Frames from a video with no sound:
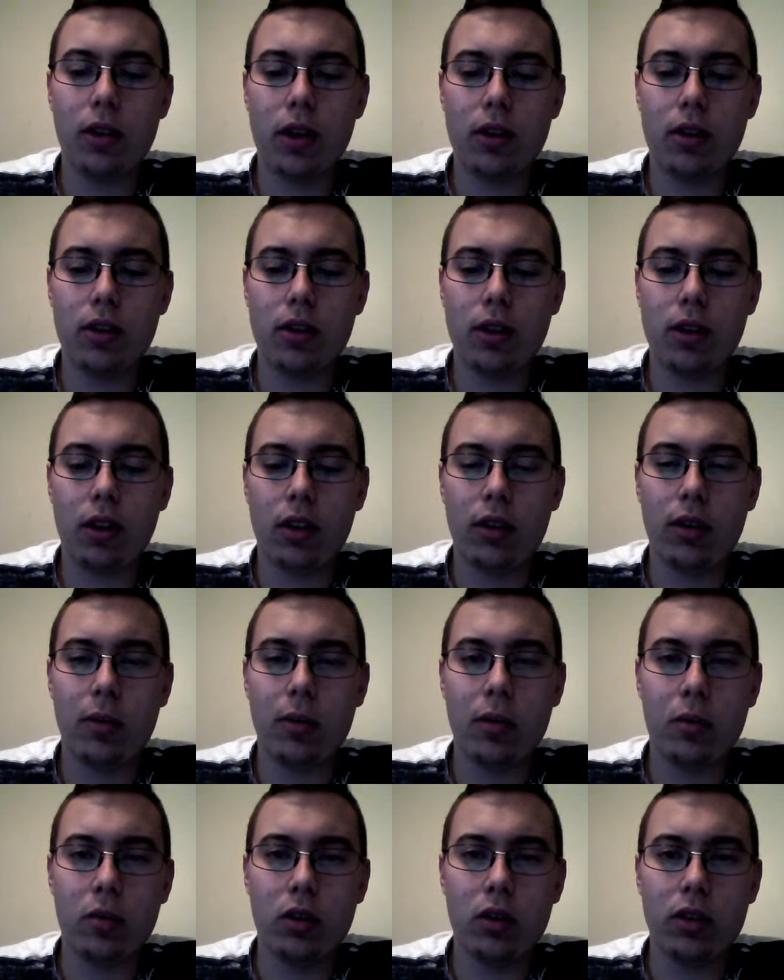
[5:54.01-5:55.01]
I just need a little
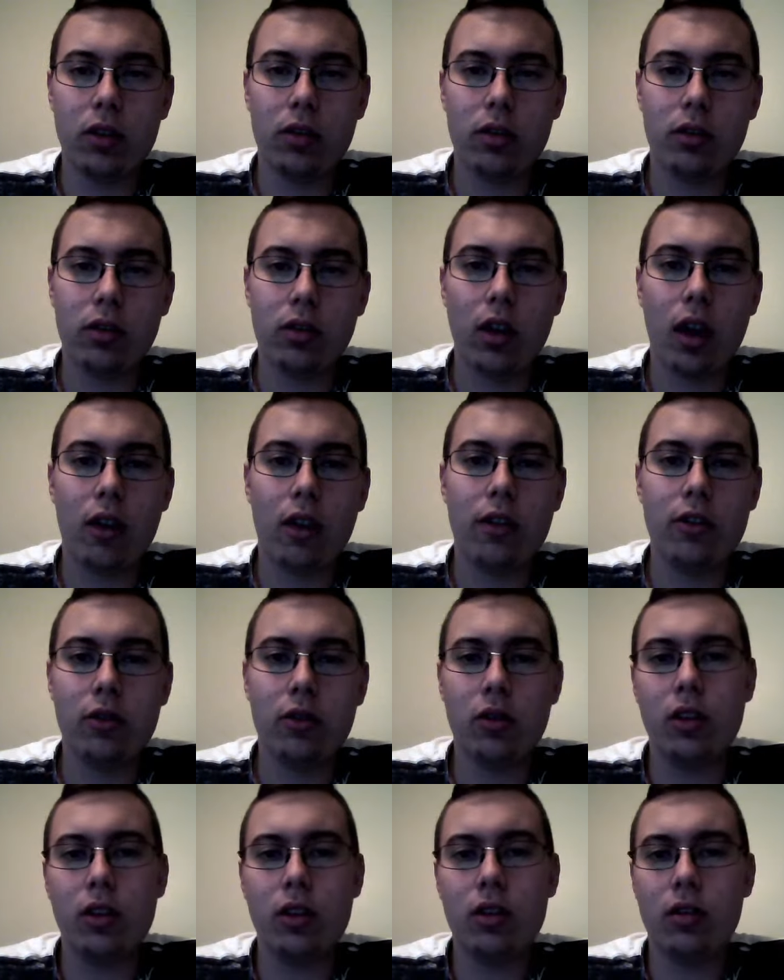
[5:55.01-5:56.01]
bit more knowledge
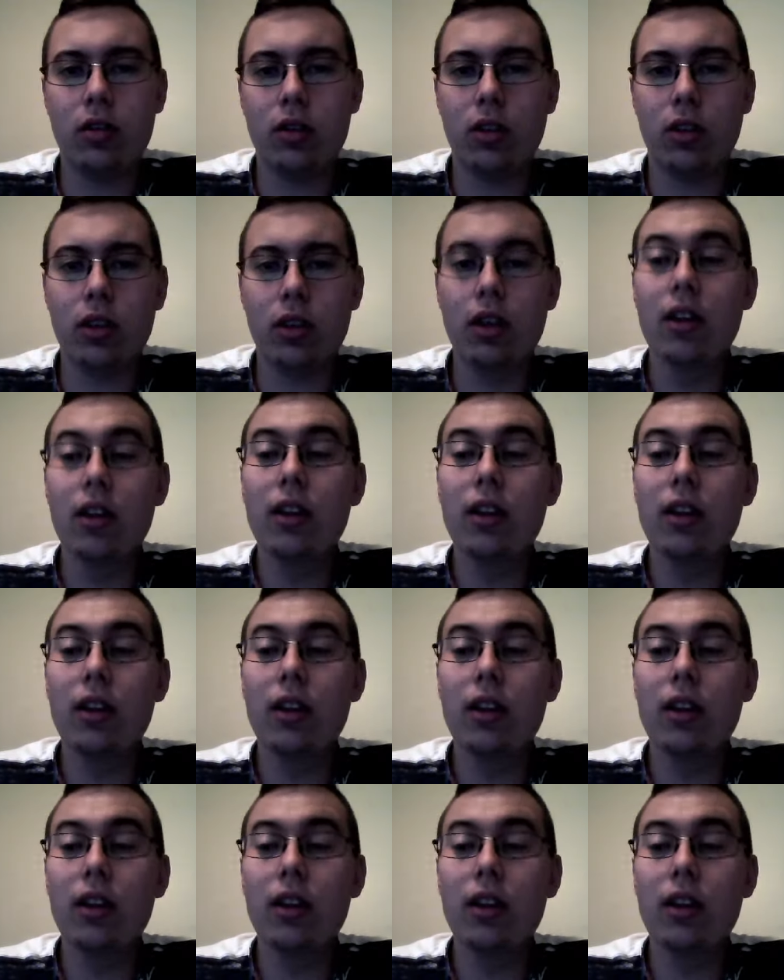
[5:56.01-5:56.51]
on it, or